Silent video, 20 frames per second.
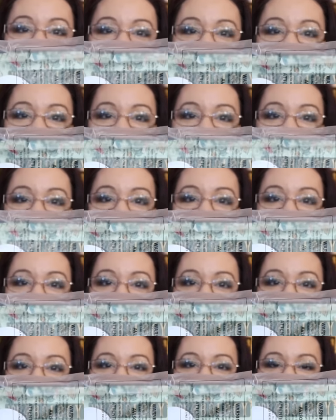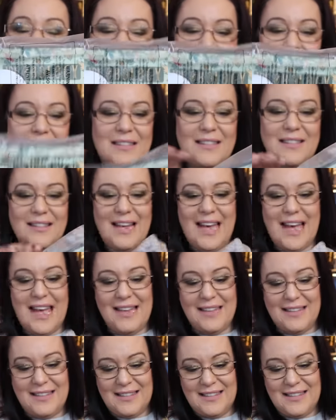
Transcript: a little Herbology pencil case.